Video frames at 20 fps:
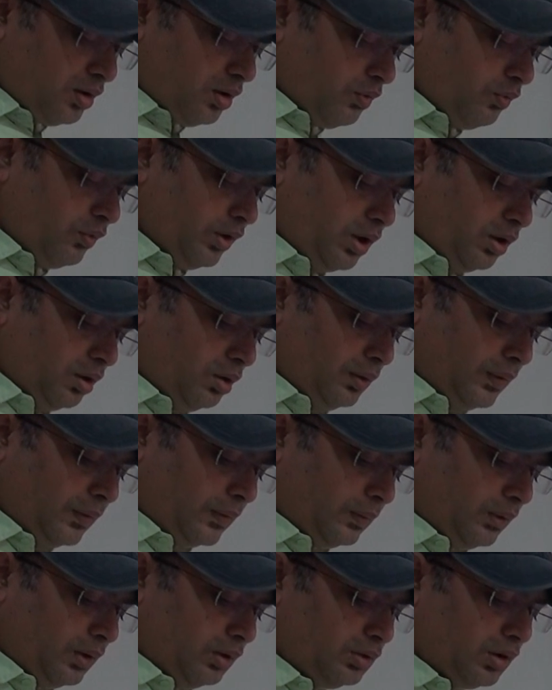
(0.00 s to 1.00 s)
we can
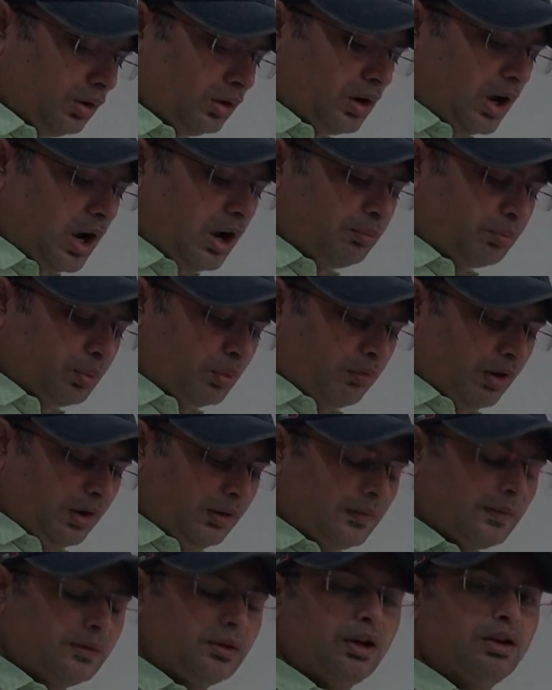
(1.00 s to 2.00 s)
say the graph
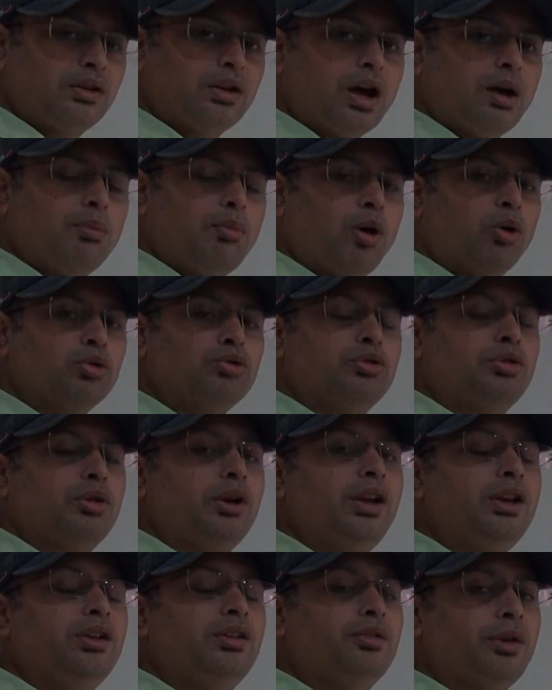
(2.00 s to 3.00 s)
provides data about
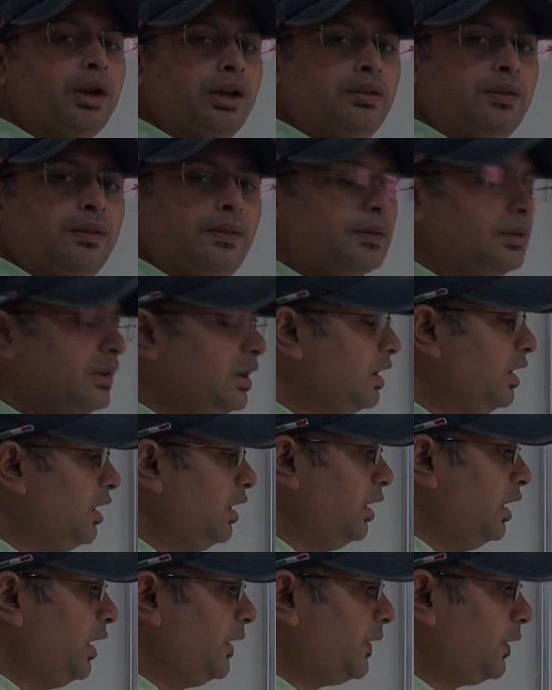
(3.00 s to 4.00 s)
3 trends.
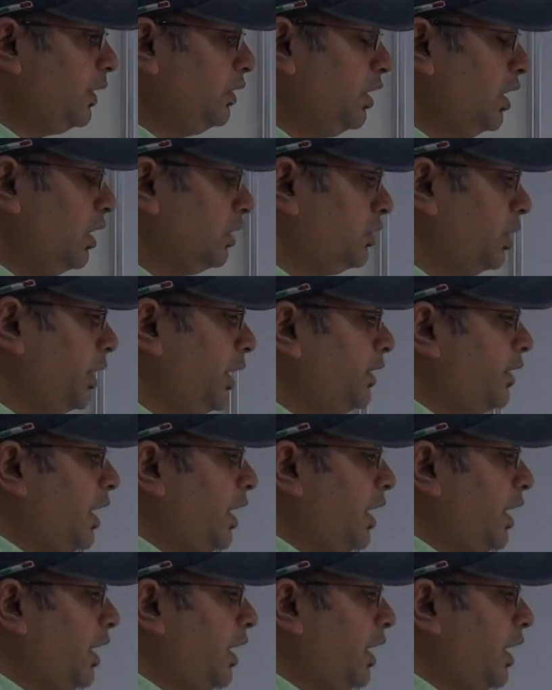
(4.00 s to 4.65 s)
Let's say there are 3